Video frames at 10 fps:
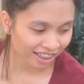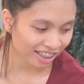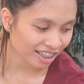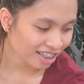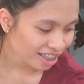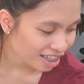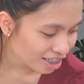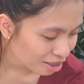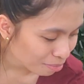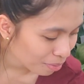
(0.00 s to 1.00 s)
this
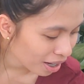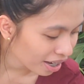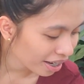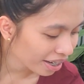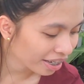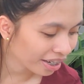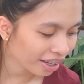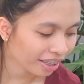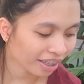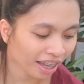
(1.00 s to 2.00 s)
is my
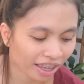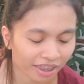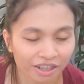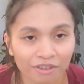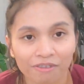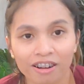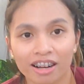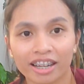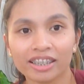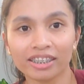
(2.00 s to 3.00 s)
other
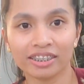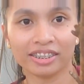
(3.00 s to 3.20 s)
one.